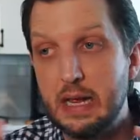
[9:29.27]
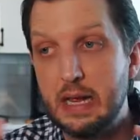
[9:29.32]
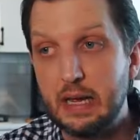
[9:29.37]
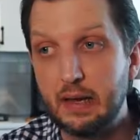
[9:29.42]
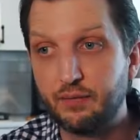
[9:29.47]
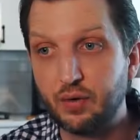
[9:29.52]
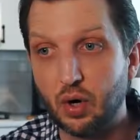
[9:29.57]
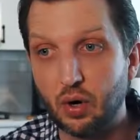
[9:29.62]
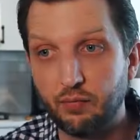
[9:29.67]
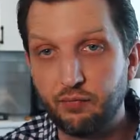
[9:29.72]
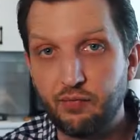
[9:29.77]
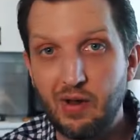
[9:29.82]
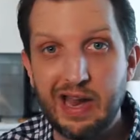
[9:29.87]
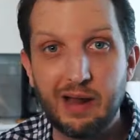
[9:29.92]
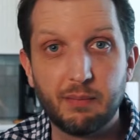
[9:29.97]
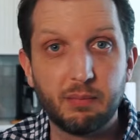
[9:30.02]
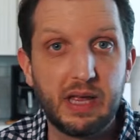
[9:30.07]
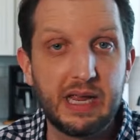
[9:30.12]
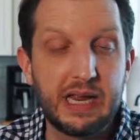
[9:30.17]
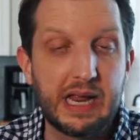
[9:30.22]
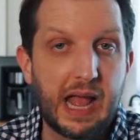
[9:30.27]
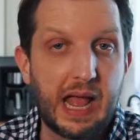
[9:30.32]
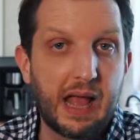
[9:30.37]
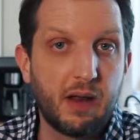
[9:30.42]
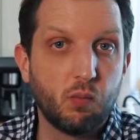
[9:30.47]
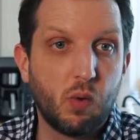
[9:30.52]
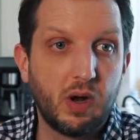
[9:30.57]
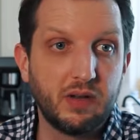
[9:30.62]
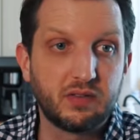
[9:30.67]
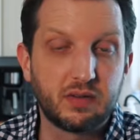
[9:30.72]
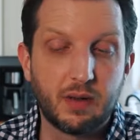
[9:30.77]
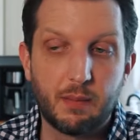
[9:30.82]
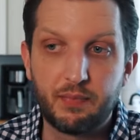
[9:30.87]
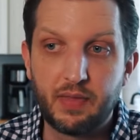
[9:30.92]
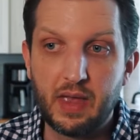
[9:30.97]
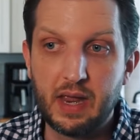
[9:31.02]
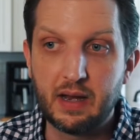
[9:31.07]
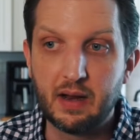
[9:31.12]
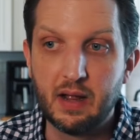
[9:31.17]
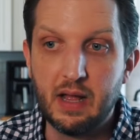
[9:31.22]
If you're a family and want
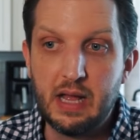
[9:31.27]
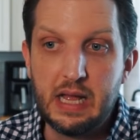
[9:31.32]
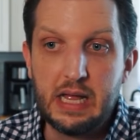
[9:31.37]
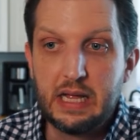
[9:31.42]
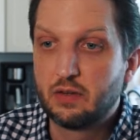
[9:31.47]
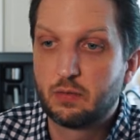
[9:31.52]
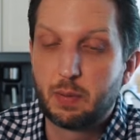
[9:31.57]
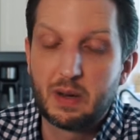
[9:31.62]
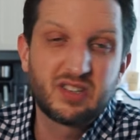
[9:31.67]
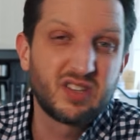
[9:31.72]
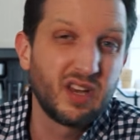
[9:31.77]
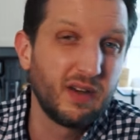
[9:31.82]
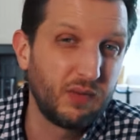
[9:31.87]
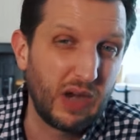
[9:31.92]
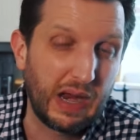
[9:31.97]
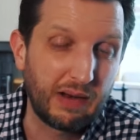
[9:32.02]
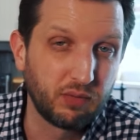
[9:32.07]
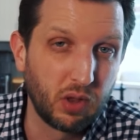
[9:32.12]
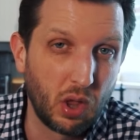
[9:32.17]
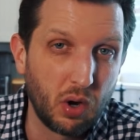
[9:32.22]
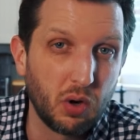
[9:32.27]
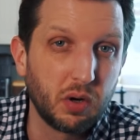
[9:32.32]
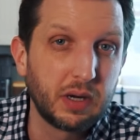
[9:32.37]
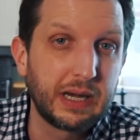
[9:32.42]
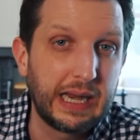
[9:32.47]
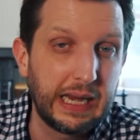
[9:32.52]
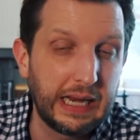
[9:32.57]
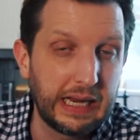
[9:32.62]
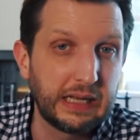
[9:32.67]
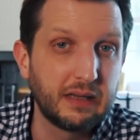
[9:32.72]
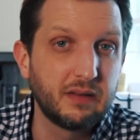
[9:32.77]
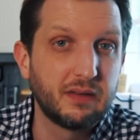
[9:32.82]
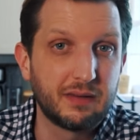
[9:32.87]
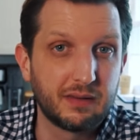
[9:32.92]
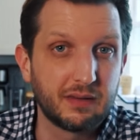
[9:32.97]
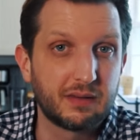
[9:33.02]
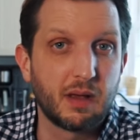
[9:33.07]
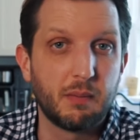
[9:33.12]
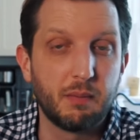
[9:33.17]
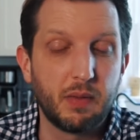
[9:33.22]
something, especially if you have little kids,
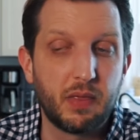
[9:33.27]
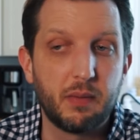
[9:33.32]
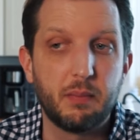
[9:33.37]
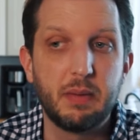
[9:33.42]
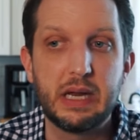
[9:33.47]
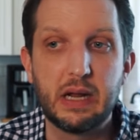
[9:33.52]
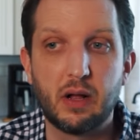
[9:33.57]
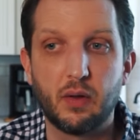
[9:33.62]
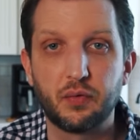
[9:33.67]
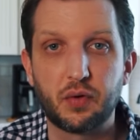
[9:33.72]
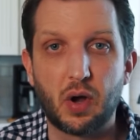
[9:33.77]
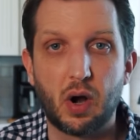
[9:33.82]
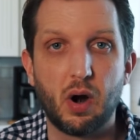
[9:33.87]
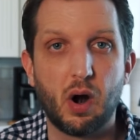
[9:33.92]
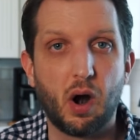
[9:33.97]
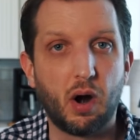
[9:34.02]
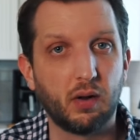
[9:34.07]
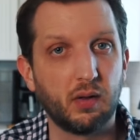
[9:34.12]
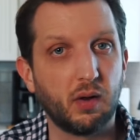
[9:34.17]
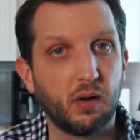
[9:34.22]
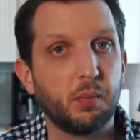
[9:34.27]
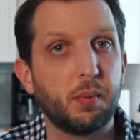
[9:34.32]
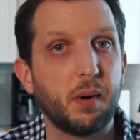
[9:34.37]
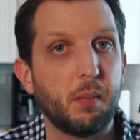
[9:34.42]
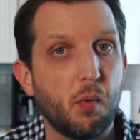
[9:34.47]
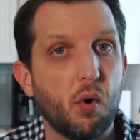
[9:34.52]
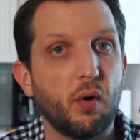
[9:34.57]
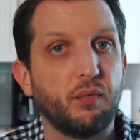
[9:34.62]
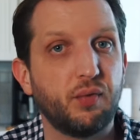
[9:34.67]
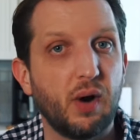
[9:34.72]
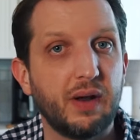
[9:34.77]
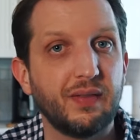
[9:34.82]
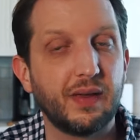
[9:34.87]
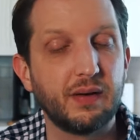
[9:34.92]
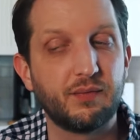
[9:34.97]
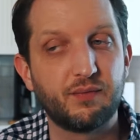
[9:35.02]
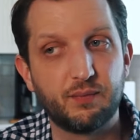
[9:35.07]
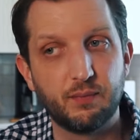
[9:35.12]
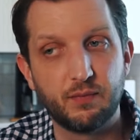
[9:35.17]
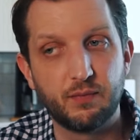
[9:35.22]
some of the meals are a little bit more
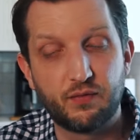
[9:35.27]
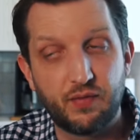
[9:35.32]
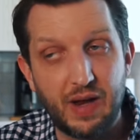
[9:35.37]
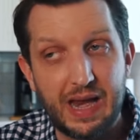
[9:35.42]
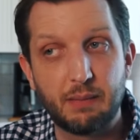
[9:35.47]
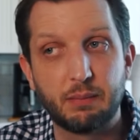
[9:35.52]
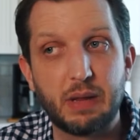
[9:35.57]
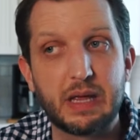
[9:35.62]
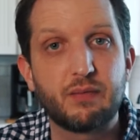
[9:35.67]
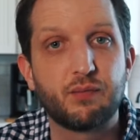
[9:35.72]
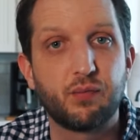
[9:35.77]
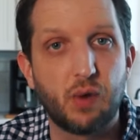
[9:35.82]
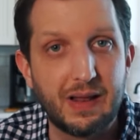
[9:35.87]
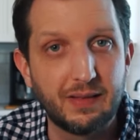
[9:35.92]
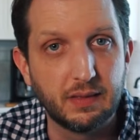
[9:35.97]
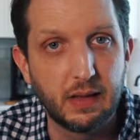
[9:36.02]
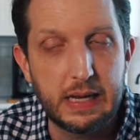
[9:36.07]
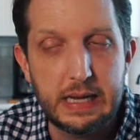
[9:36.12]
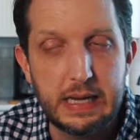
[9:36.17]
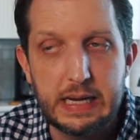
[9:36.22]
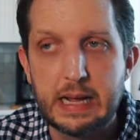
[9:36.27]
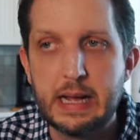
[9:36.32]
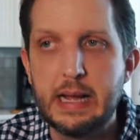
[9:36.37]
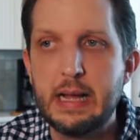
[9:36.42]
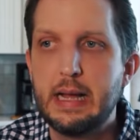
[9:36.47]
family friendly.